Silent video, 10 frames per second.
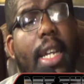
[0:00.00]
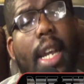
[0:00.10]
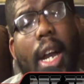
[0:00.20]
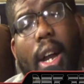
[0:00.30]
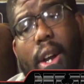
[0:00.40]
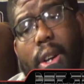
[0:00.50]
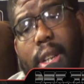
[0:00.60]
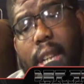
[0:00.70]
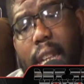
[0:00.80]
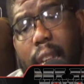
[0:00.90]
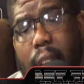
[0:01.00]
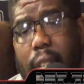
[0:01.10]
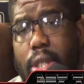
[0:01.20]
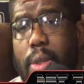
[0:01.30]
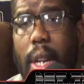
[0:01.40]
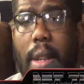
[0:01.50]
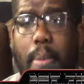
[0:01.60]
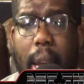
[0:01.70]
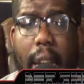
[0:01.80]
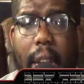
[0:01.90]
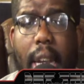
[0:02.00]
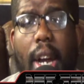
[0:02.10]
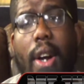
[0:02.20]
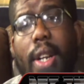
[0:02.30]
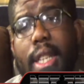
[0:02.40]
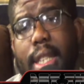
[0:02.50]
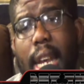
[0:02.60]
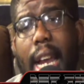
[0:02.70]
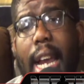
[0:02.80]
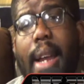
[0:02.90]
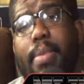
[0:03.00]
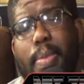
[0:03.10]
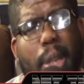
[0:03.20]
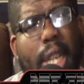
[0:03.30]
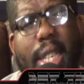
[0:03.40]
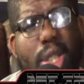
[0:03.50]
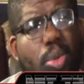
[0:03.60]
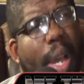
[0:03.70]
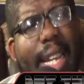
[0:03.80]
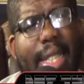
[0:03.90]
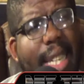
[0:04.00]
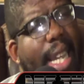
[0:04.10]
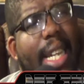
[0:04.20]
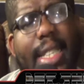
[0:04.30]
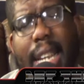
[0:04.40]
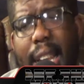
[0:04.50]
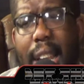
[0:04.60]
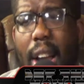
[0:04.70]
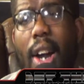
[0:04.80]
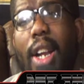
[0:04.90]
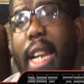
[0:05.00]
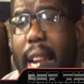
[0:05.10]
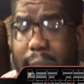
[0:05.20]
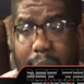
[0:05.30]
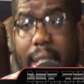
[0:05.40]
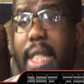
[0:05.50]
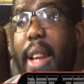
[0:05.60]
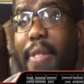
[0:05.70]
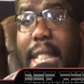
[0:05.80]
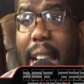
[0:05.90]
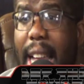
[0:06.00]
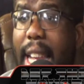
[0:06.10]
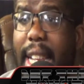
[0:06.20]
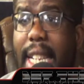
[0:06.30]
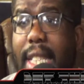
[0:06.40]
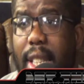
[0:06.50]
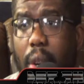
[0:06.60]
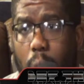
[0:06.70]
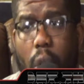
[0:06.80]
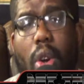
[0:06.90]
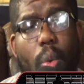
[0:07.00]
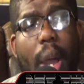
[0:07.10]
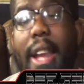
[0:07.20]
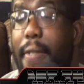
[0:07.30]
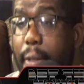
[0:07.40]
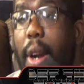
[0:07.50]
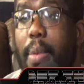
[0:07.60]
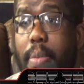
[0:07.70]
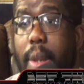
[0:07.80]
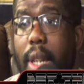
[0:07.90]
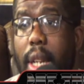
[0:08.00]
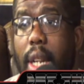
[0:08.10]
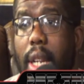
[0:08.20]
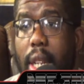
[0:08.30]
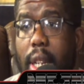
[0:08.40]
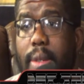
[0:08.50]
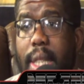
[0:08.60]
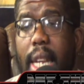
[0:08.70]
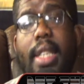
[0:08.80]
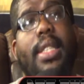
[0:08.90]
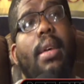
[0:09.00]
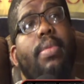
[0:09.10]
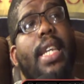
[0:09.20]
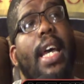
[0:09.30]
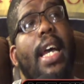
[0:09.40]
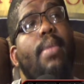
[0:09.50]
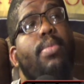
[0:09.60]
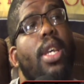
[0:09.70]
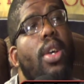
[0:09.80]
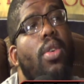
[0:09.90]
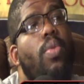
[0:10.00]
all the kids you done made, all the time, blood, sweat, tears, all of that. That stuff is not easy to walk away from. You know what I'm saying? Sometimes we